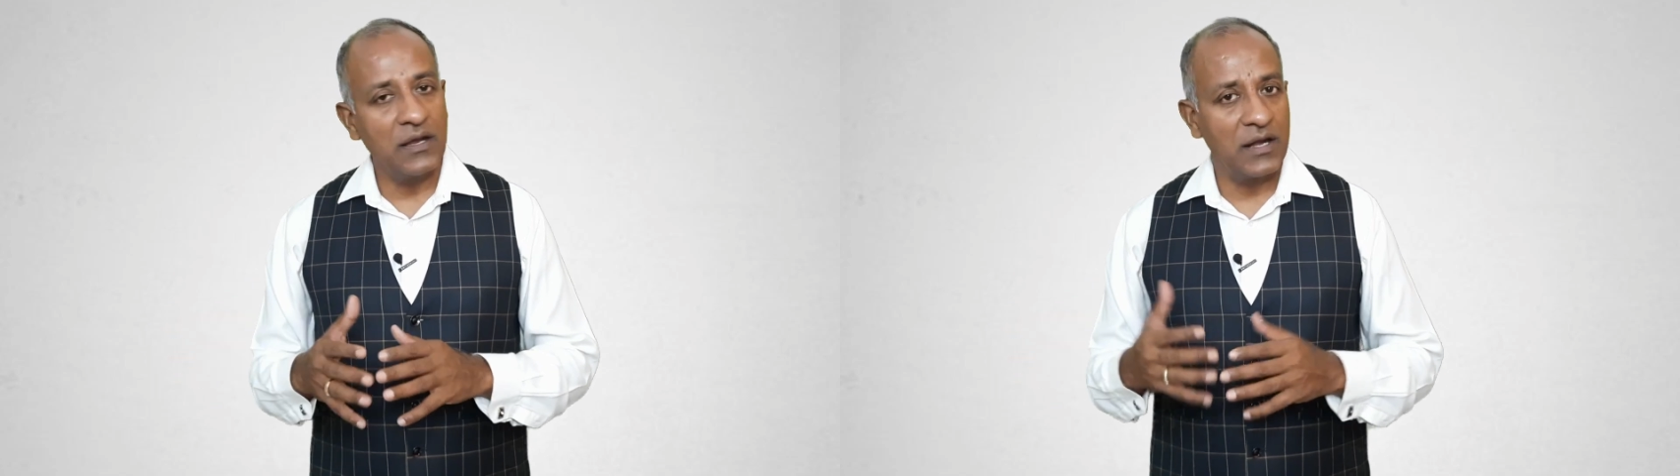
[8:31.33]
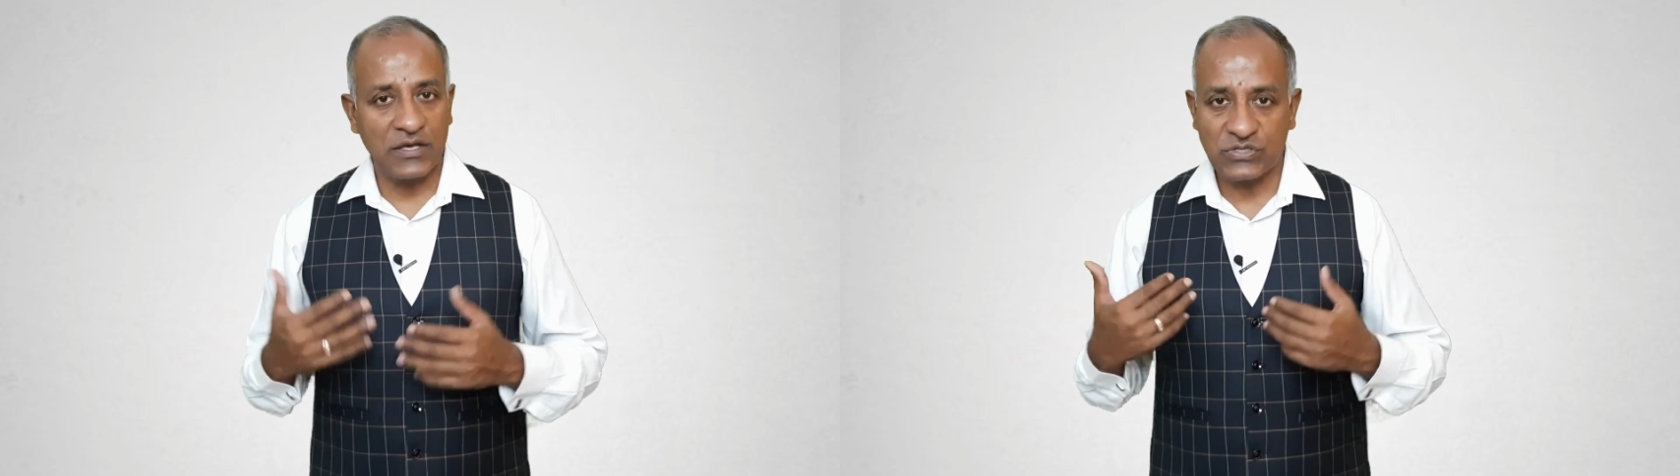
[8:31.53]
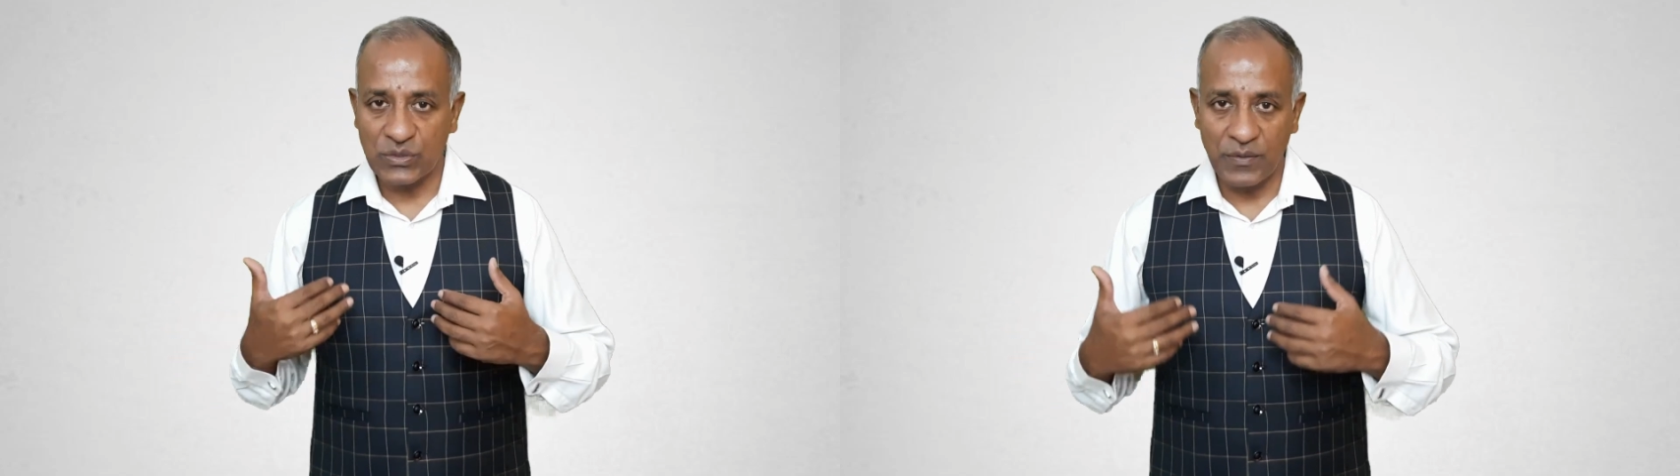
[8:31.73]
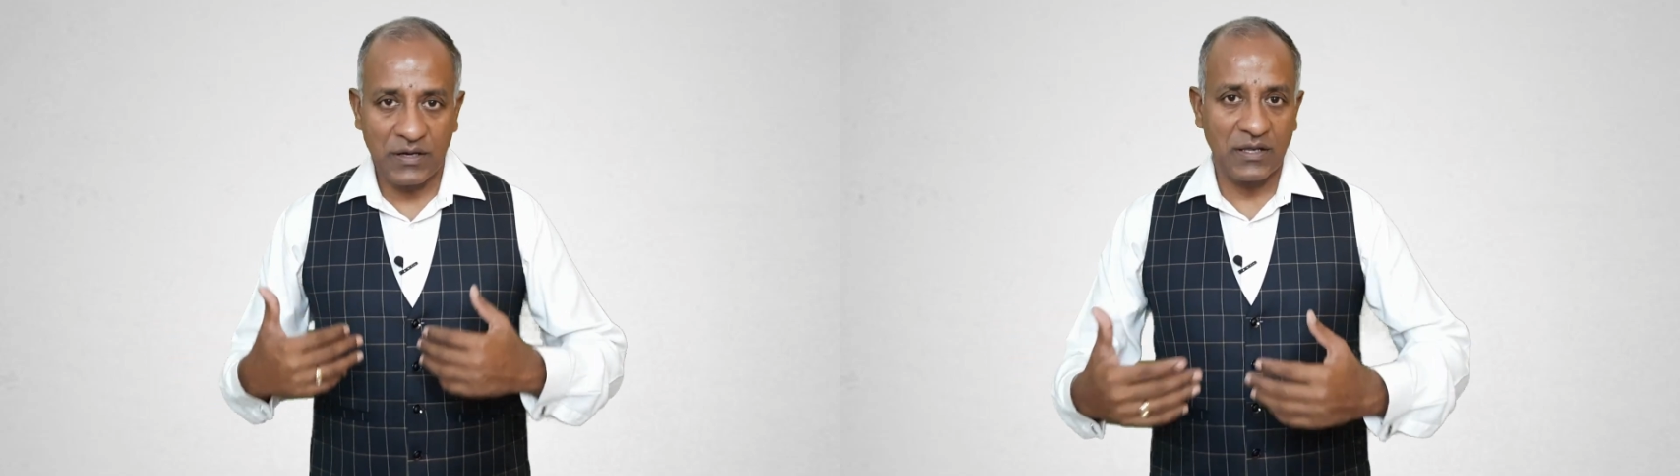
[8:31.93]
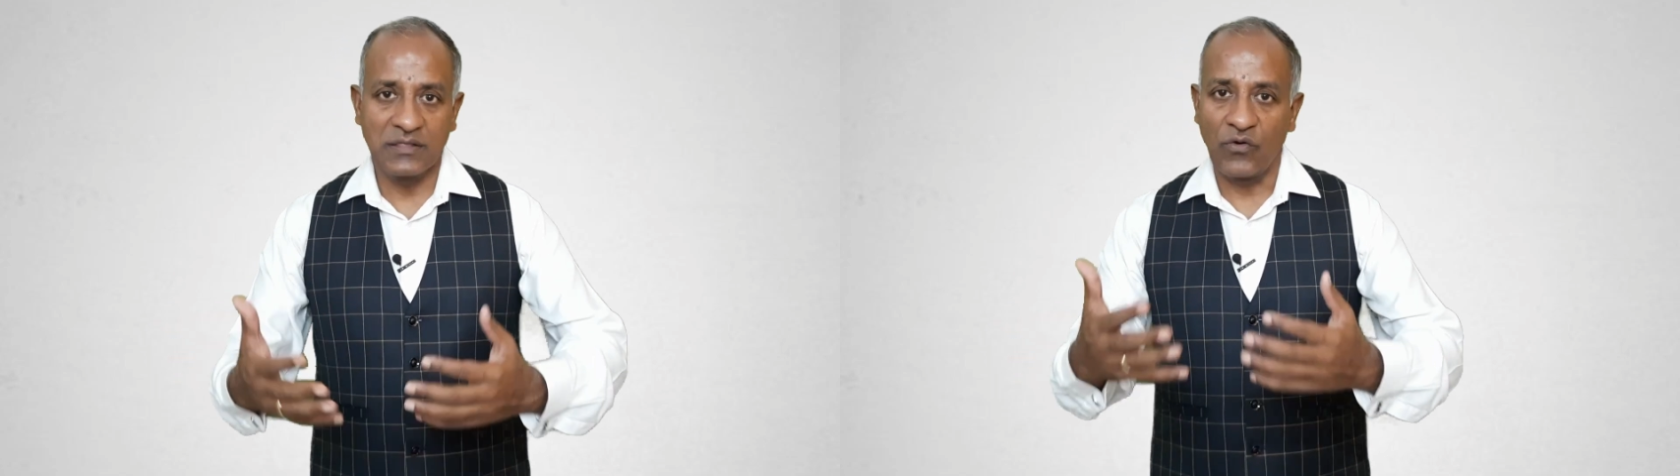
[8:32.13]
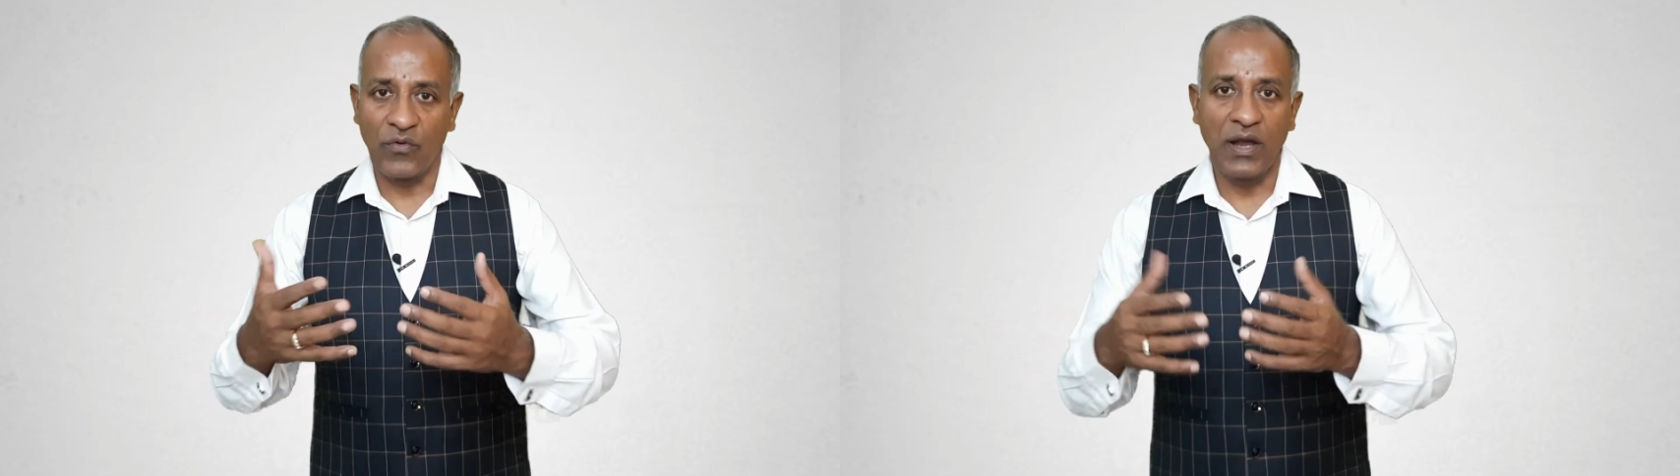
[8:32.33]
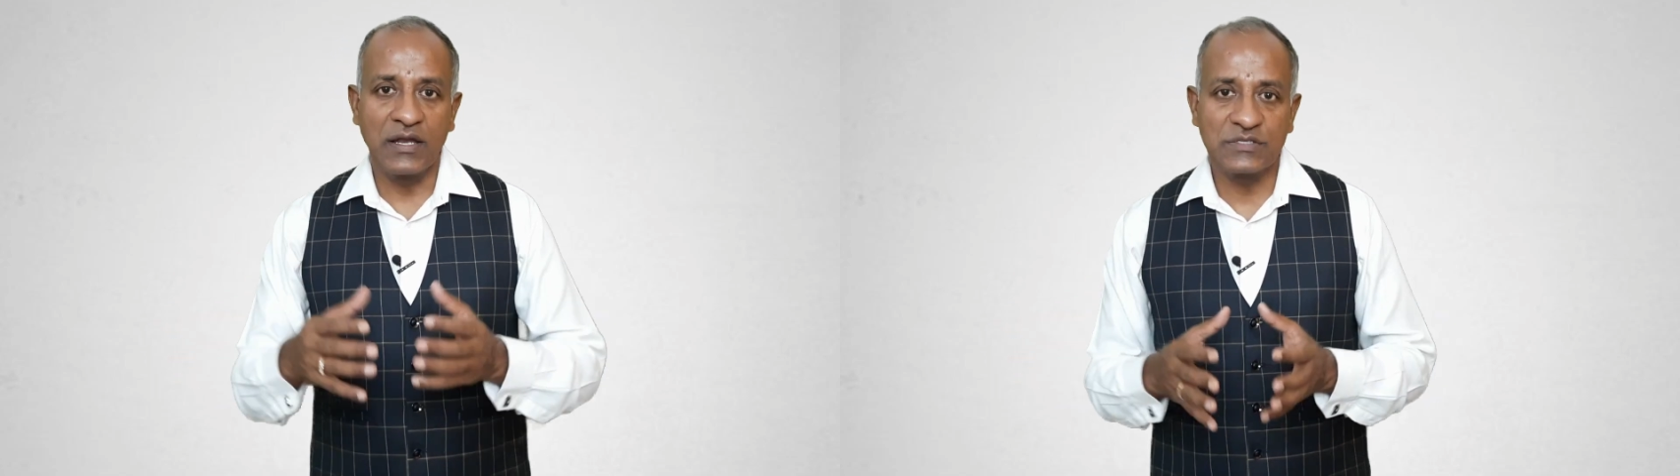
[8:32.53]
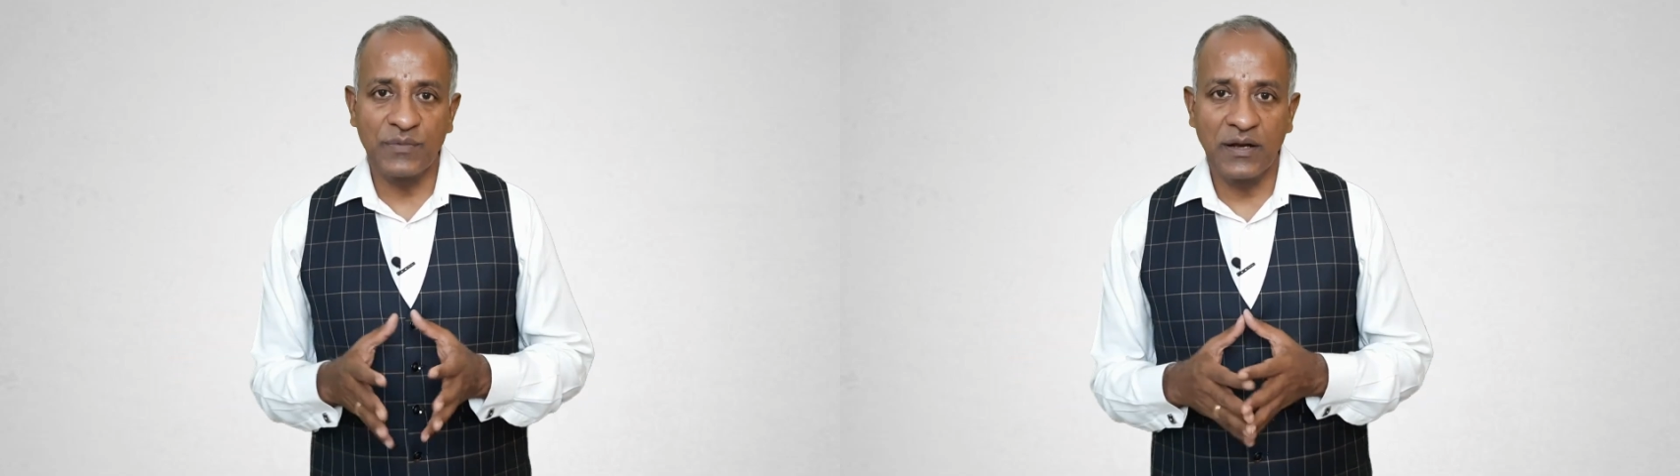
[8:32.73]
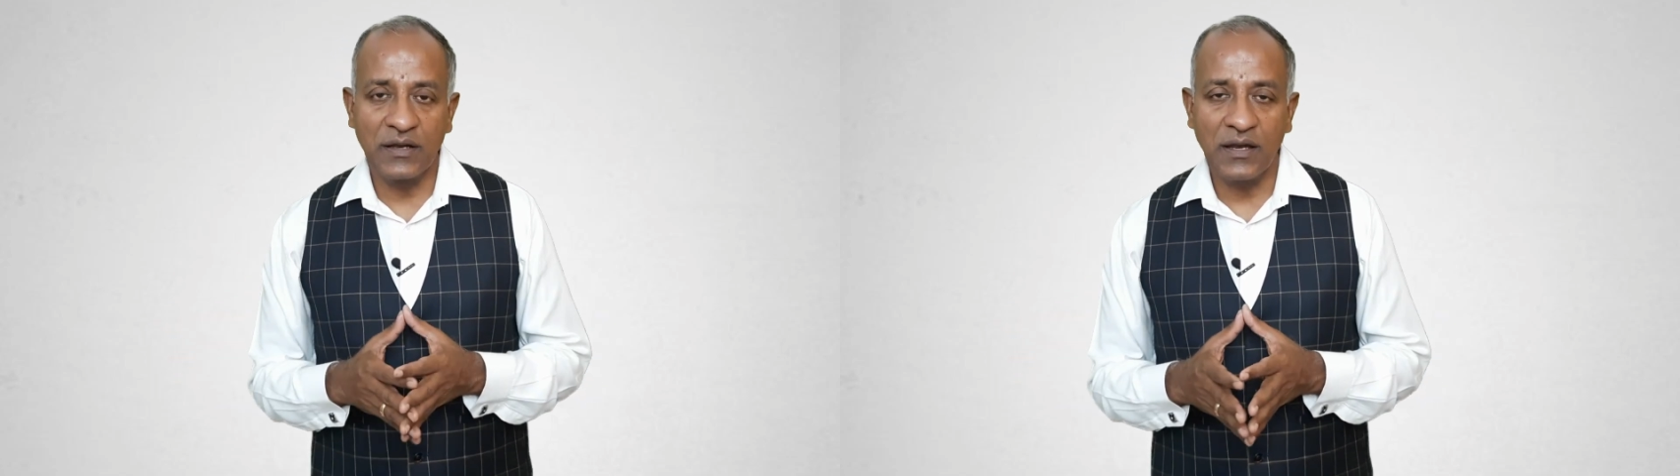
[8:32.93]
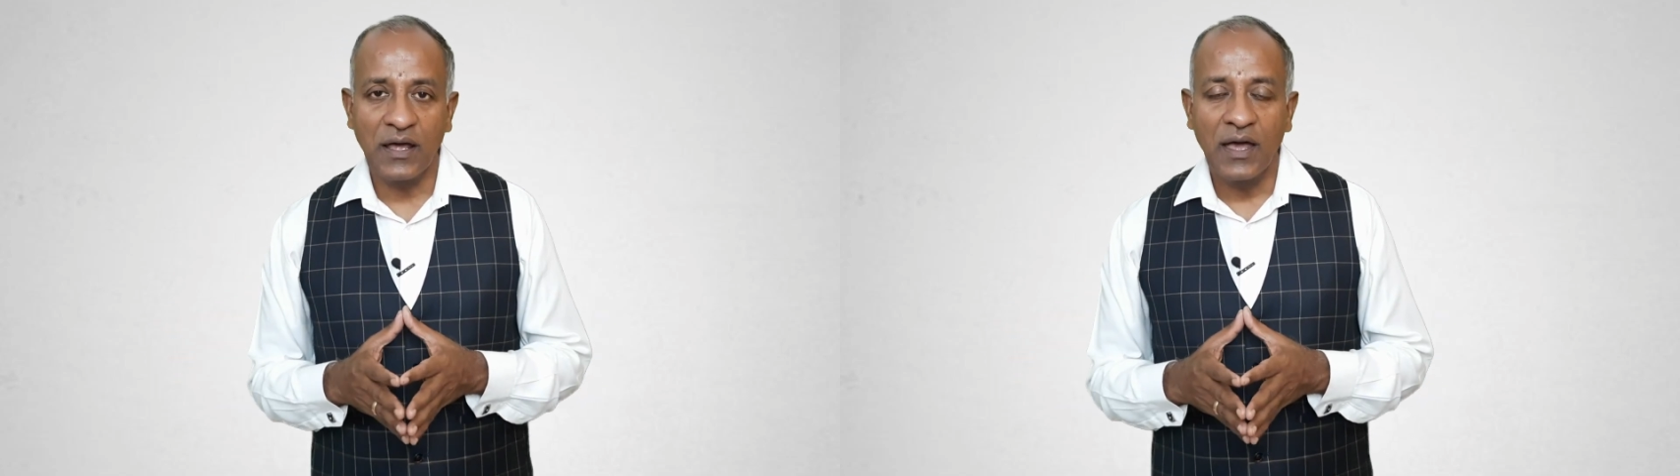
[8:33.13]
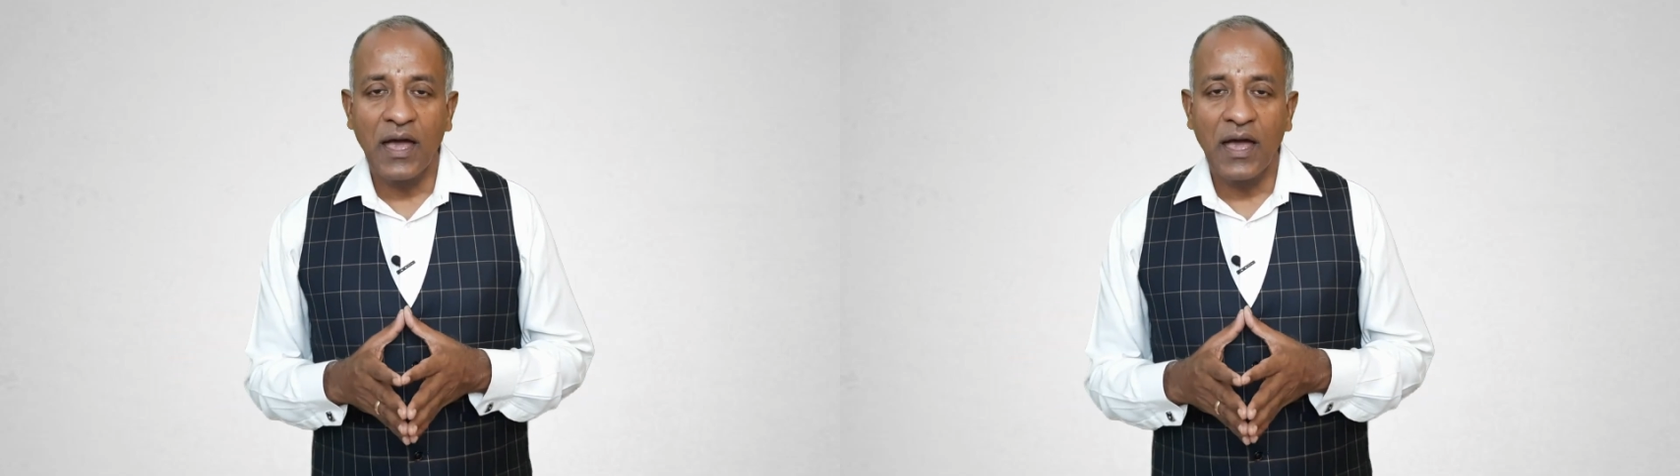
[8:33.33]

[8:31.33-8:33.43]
It has to be done the way it is being done.